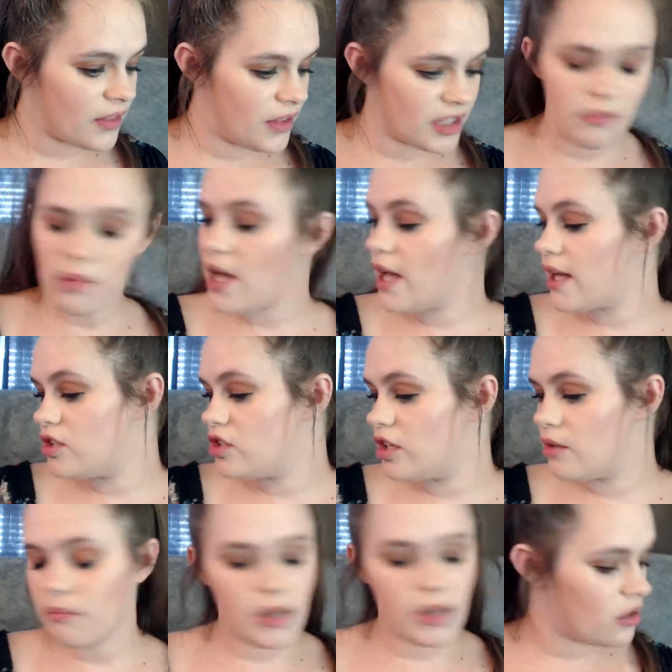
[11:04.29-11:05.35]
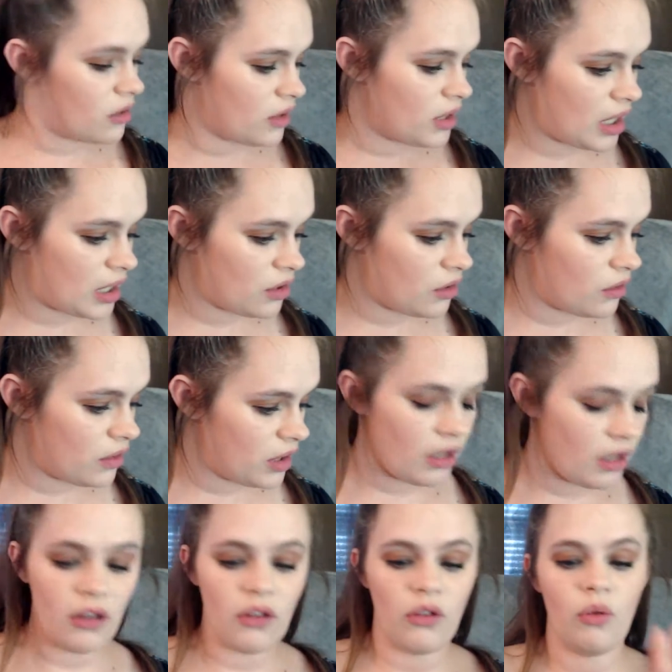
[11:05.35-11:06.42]
packaging better than I do the
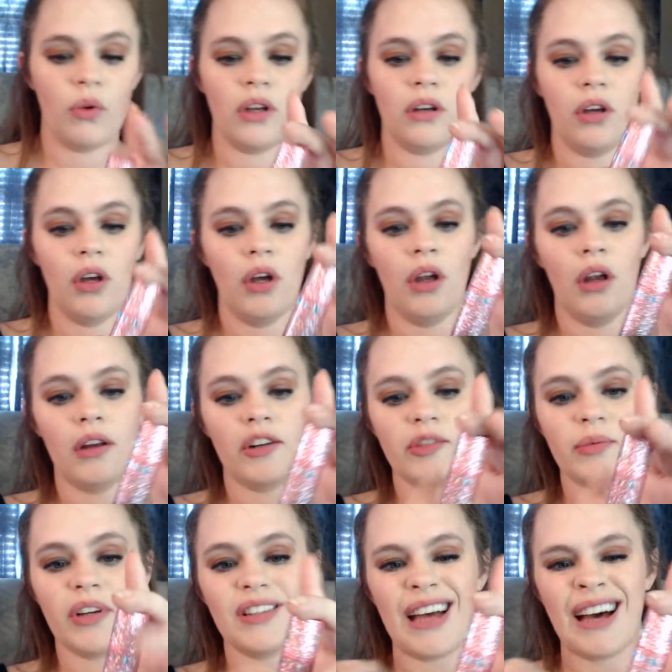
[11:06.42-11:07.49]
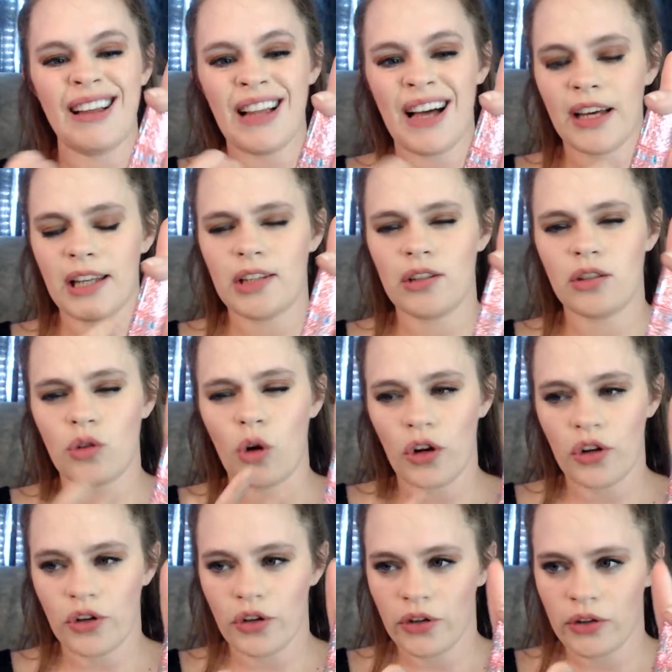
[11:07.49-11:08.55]
other one. Just because I like a
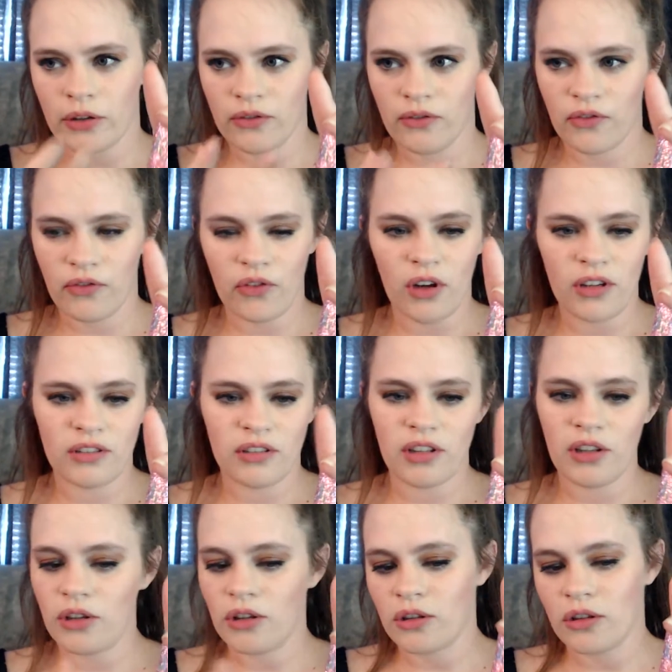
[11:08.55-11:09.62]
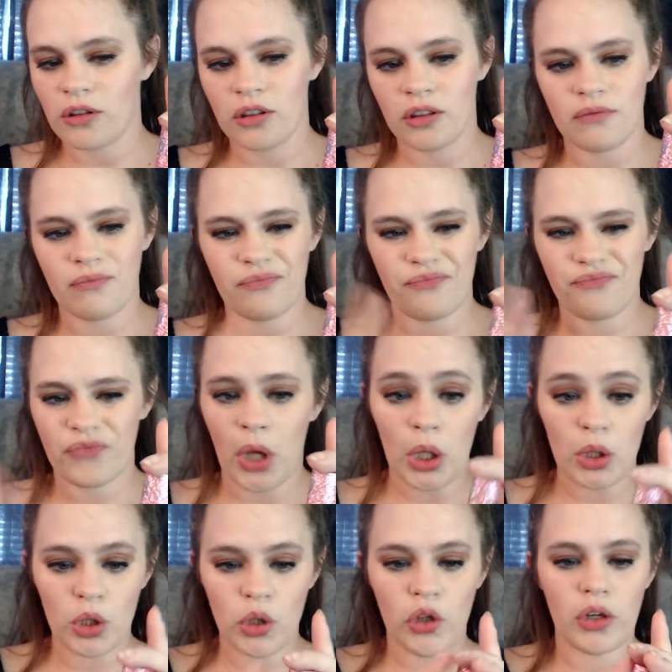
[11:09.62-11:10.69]
darker, frostier
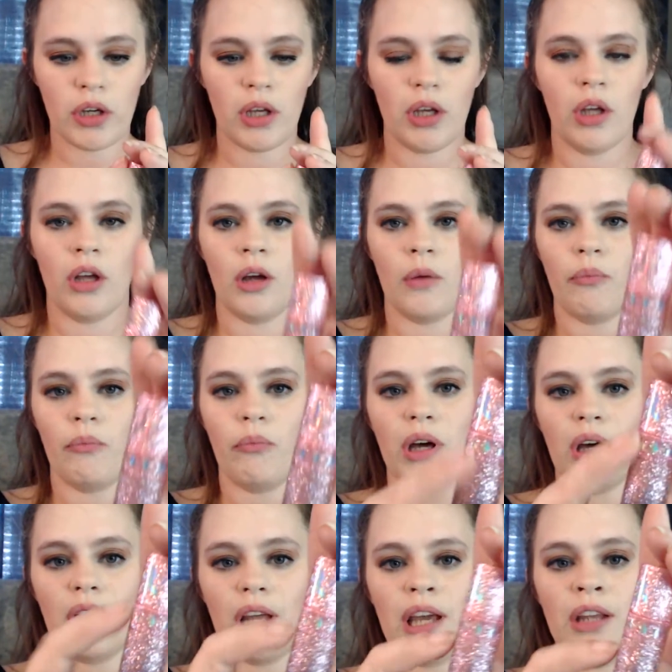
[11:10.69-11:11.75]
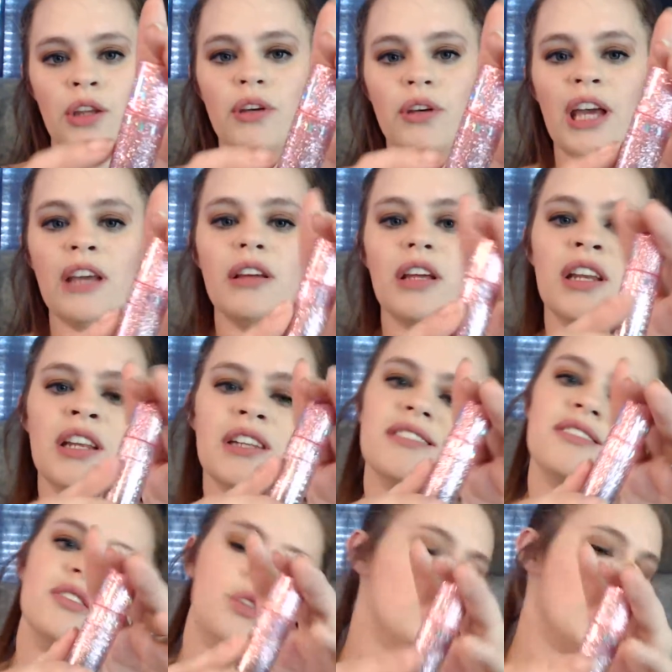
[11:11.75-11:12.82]
look. But, and you can't
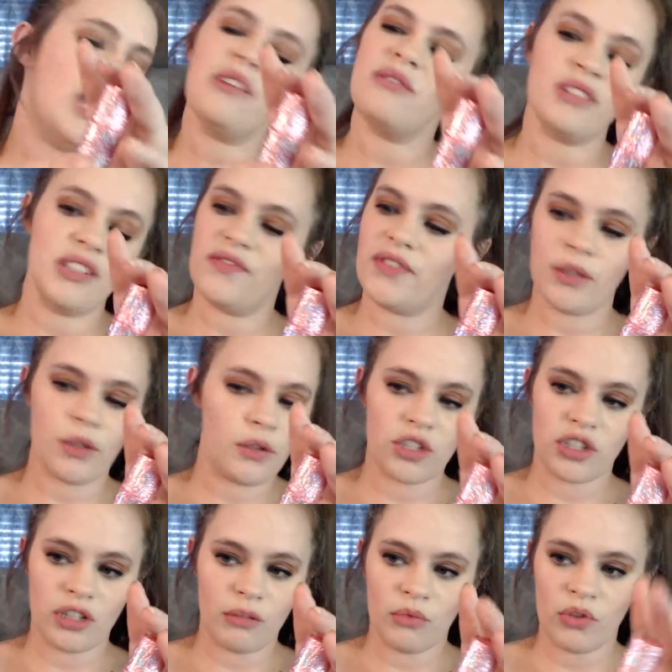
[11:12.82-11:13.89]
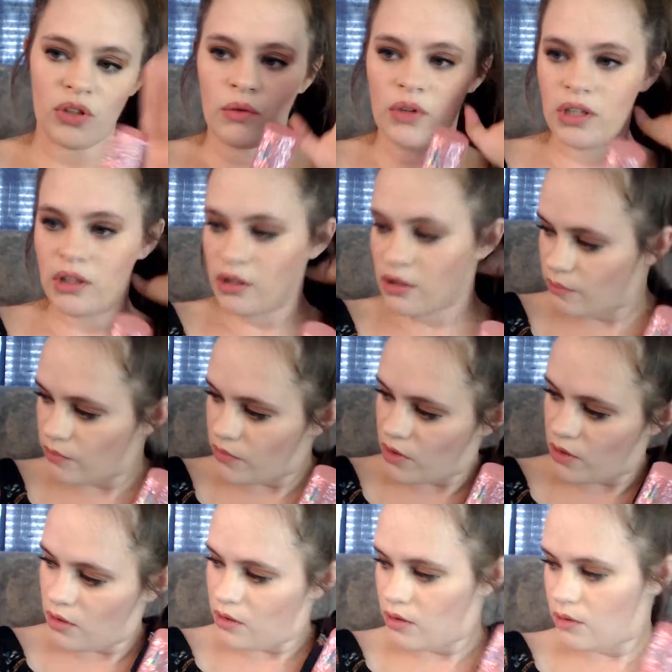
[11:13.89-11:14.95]
really feel the shimmer on here.
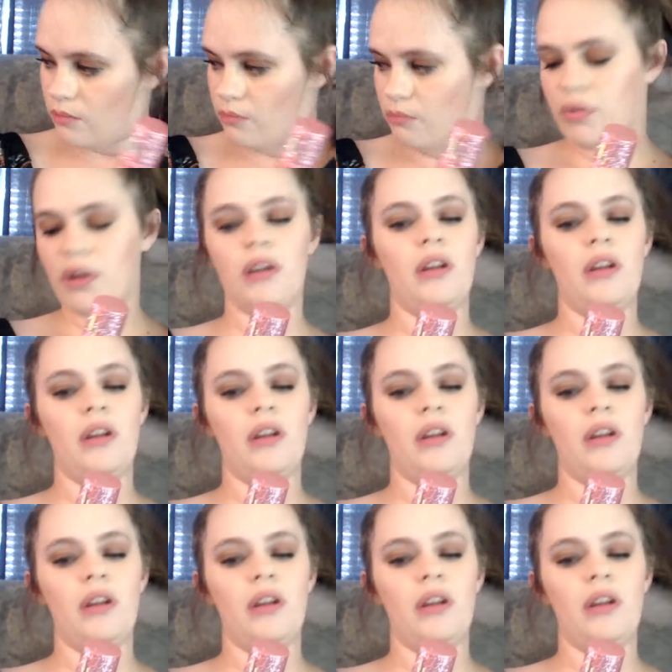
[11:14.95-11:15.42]
But,